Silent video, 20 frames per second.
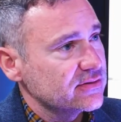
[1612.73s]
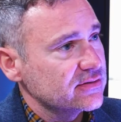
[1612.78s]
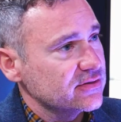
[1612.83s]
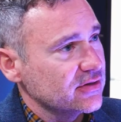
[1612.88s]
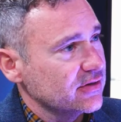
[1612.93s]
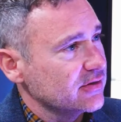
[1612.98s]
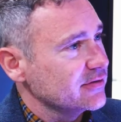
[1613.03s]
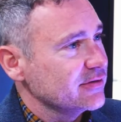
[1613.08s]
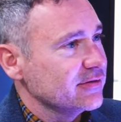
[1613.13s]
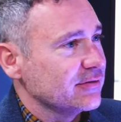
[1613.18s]

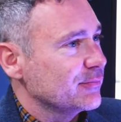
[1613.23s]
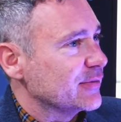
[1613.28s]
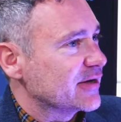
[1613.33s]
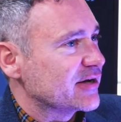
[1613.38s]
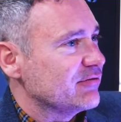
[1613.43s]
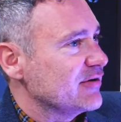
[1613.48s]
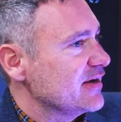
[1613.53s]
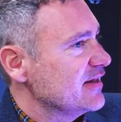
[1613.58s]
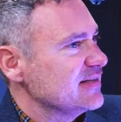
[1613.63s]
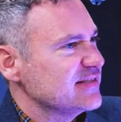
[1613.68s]
So, we're
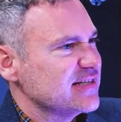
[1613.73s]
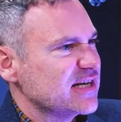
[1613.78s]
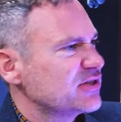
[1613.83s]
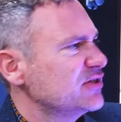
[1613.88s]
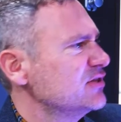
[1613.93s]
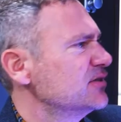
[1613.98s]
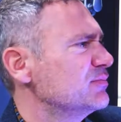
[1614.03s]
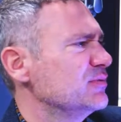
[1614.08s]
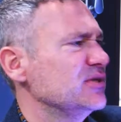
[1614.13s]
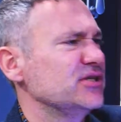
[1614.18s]
creating these
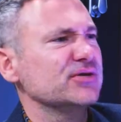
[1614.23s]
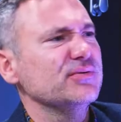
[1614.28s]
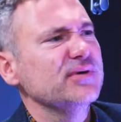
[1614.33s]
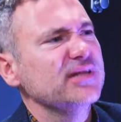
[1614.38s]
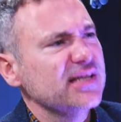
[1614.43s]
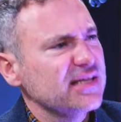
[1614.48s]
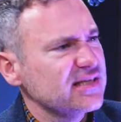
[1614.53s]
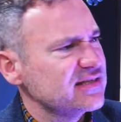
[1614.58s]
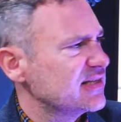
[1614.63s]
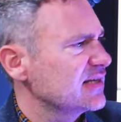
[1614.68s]
actions and we're doing
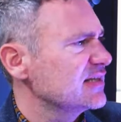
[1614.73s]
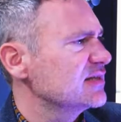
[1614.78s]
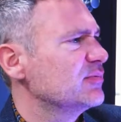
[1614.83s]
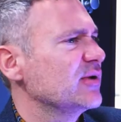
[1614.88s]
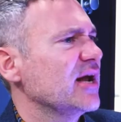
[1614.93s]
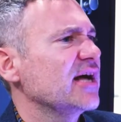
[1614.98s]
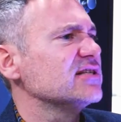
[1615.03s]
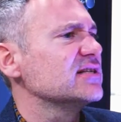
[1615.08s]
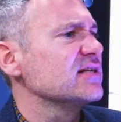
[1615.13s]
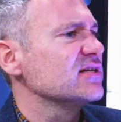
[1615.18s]
these things, but
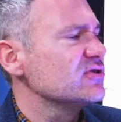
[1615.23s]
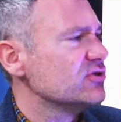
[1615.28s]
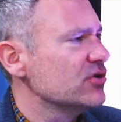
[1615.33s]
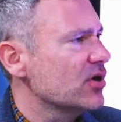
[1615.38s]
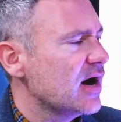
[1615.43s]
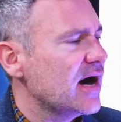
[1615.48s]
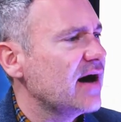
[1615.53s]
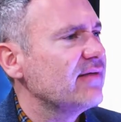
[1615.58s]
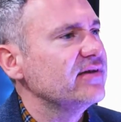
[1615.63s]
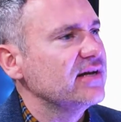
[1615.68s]
actually it's
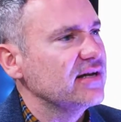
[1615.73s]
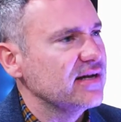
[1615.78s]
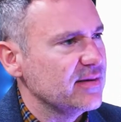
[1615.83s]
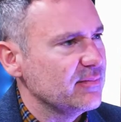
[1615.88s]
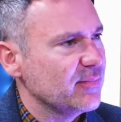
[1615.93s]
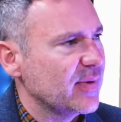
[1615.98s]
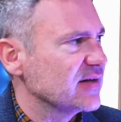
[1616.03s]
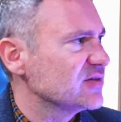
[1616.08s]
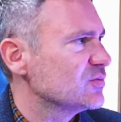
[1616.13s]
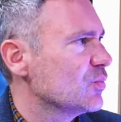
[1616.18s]
not having an
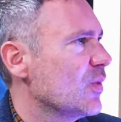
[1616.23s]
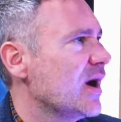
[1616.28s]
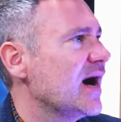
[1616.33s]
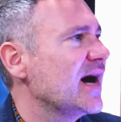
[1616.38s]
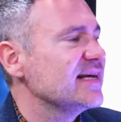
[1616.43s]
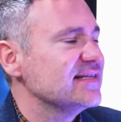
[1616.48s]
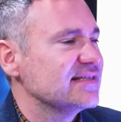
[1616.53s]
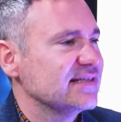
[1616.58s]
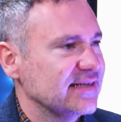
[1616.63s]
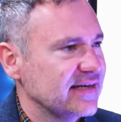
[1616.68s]
impact. Why
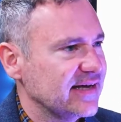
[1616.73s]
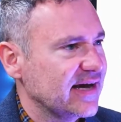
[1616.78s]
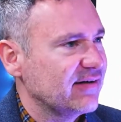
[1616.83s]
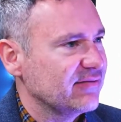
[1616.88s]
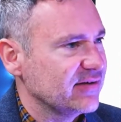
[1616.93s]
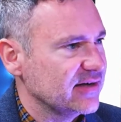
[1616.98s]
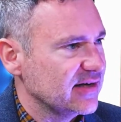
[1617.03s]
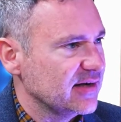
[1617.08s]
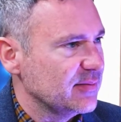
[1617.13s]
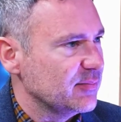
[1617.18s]
isn't it
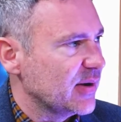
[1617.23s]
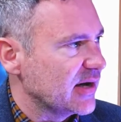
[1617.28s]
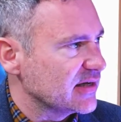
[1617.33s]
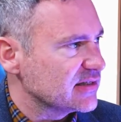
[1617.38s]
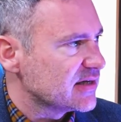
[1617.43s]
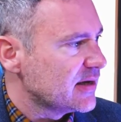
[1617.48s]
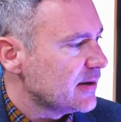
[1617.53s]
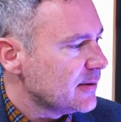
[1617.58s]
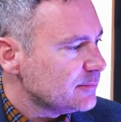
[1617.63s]
having an impact?